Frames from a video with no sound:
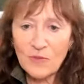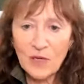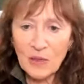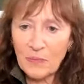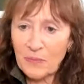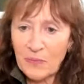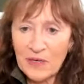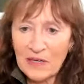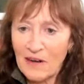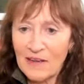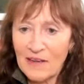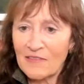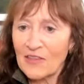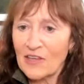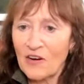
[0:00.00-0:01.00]
a bit
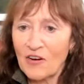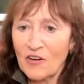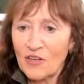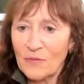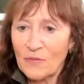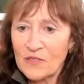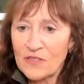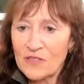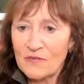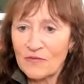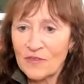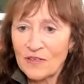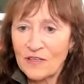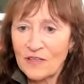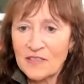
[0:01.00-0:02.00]
like the arguments of
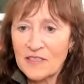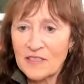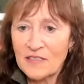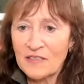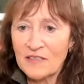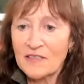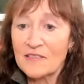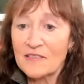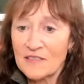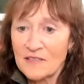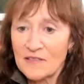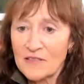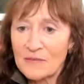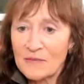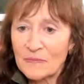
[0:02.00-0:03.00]
the
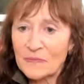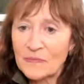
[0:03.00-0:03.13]
1990s.